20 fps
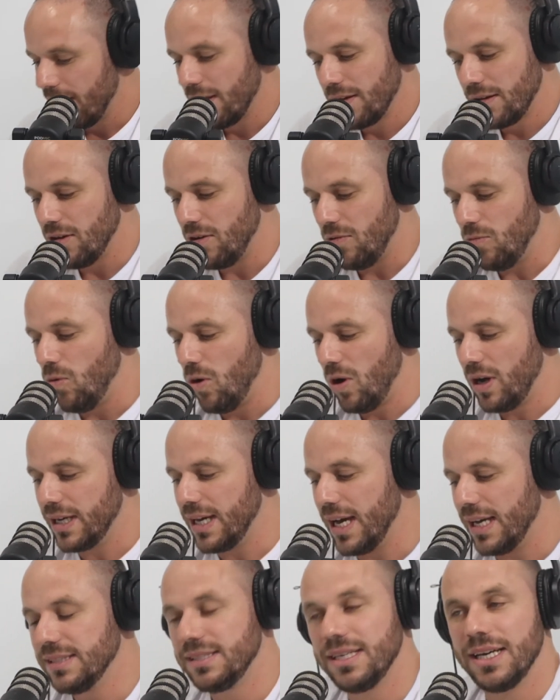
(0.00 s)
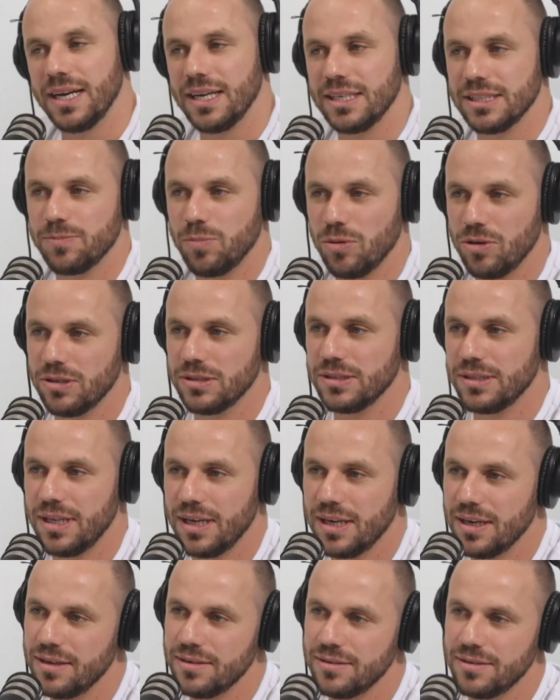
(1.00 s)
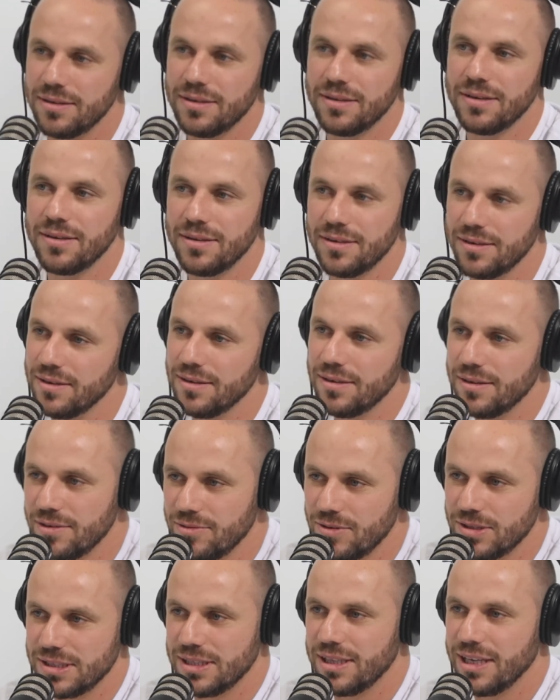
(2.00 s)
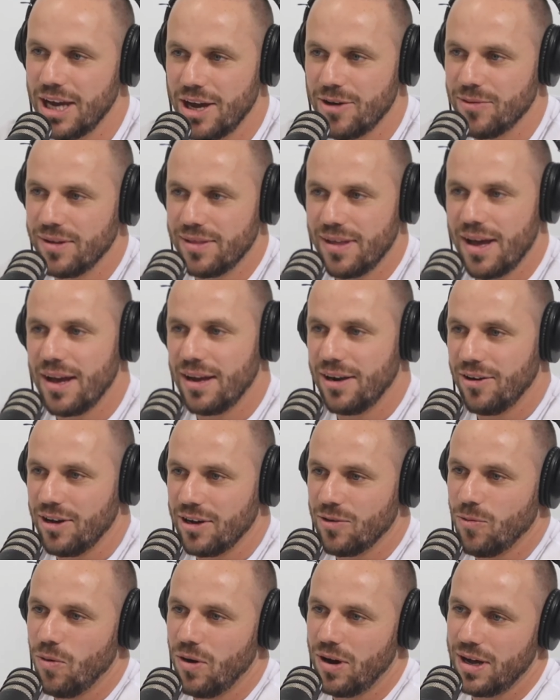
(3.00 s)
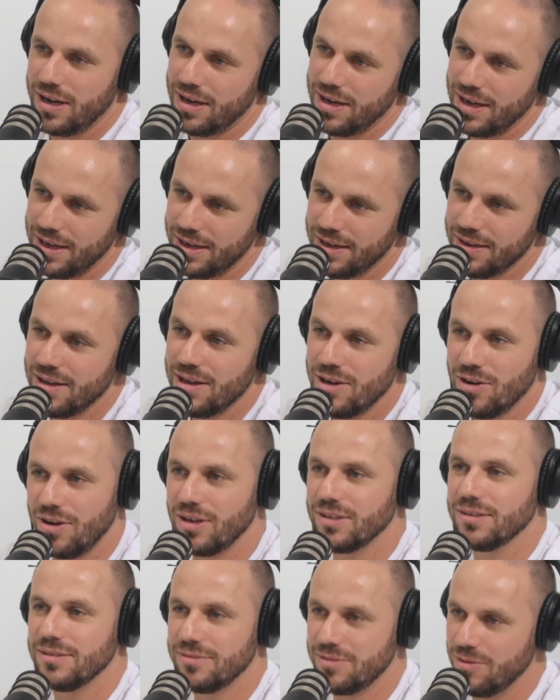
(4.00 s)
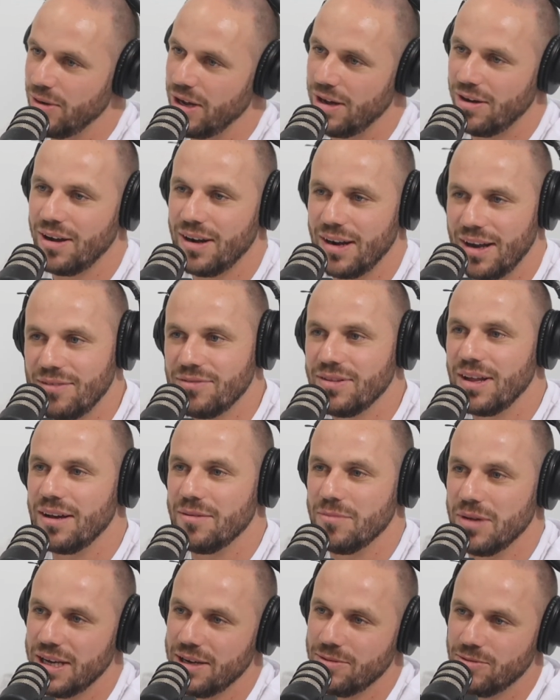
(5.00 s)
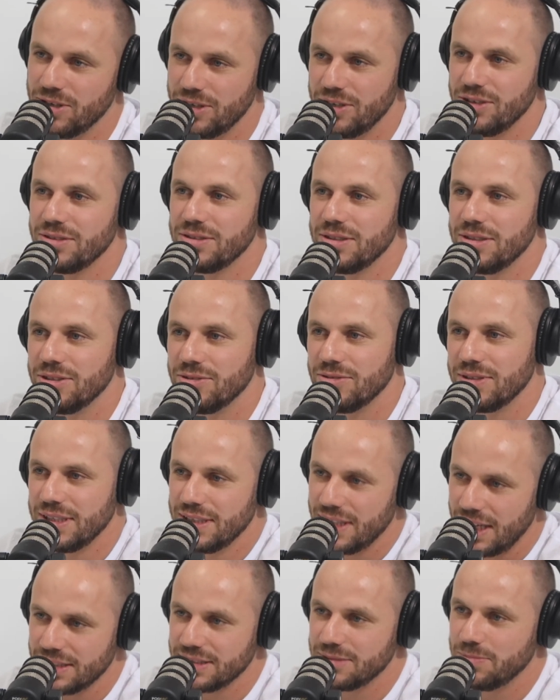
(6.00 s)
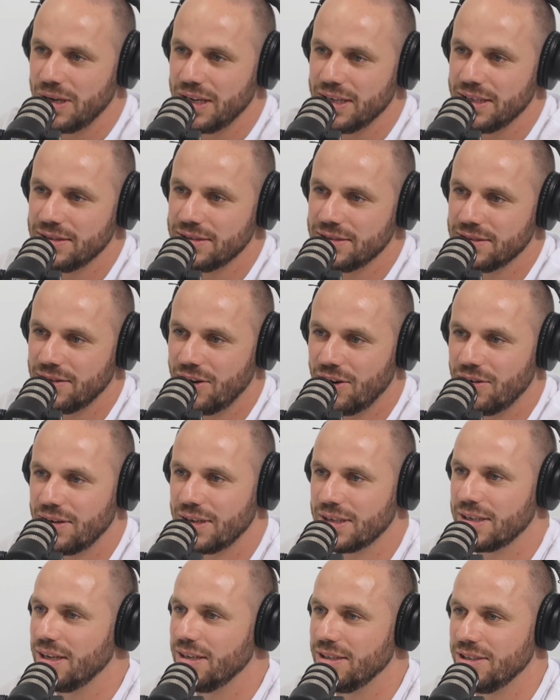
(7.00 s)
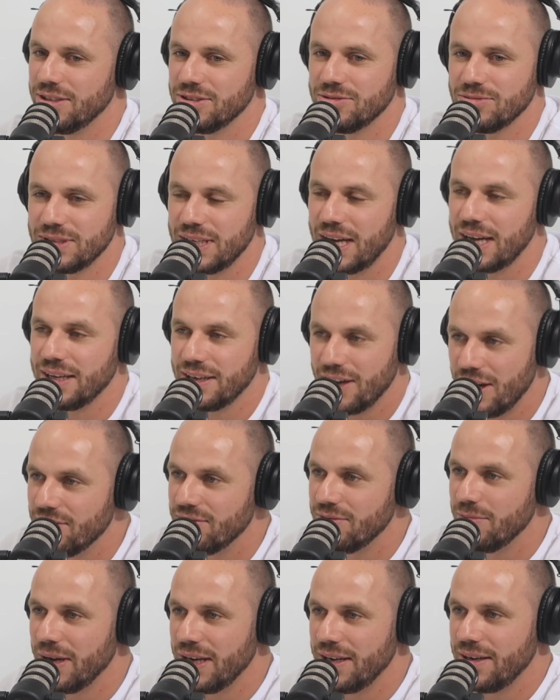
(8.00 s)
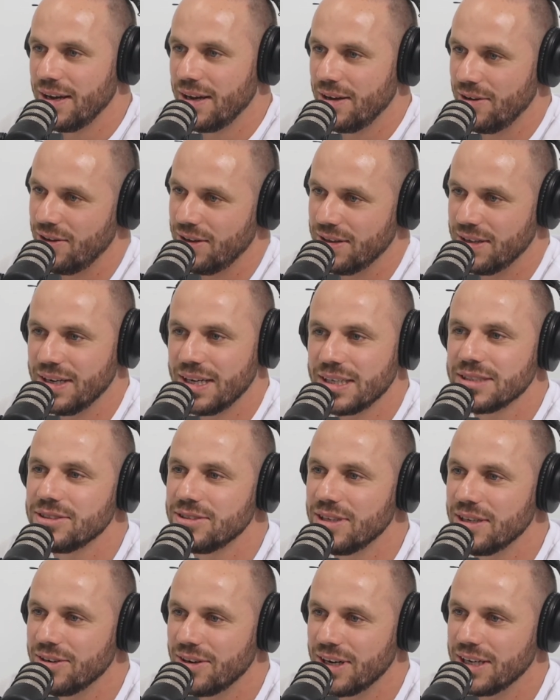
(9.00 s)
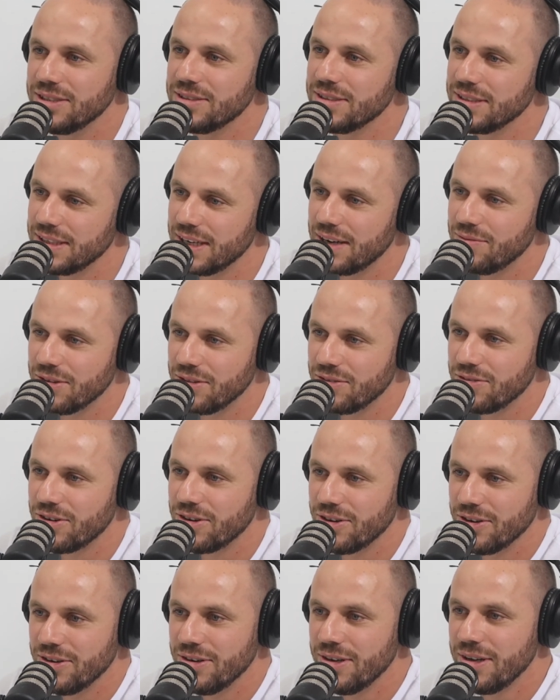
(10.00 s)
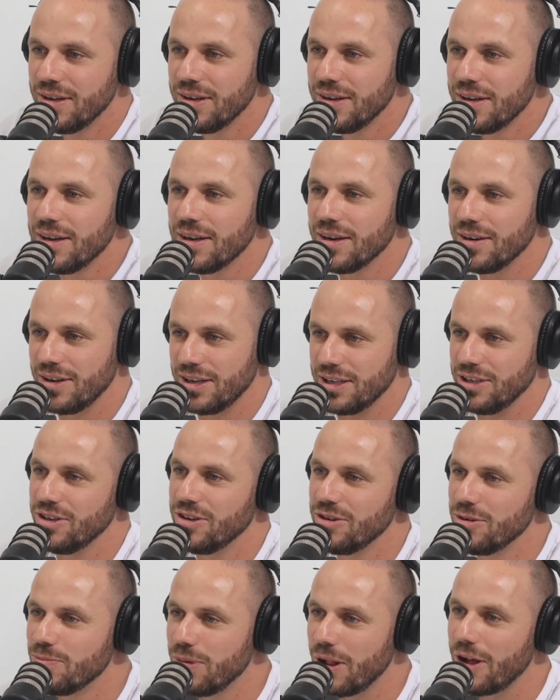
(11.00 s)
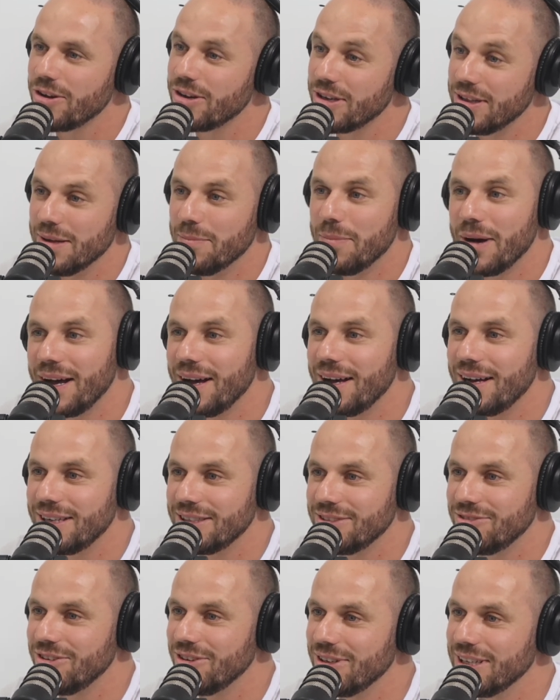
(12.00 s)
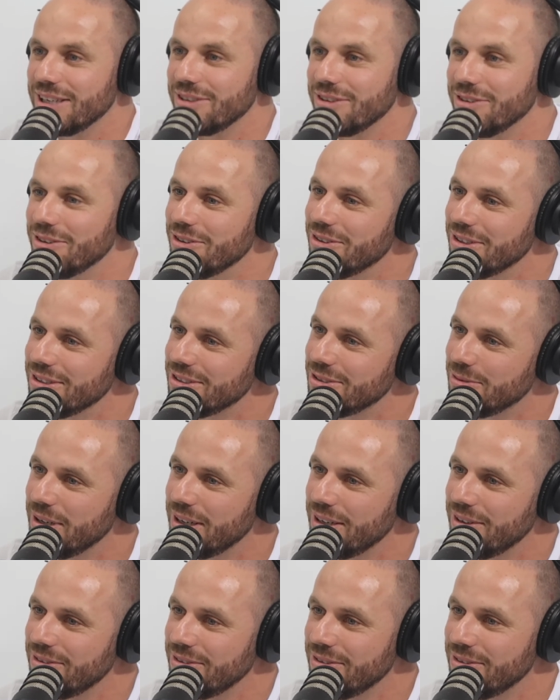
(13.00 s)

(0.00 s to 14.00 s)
Got YKTR Sports now. What's the go with that? Like, why? I to be, I love that man. What yous are doing in that space? Cool. I reckon yous will take over media. Like the next generation coming through. Like you bloke in the bar is really cool as well.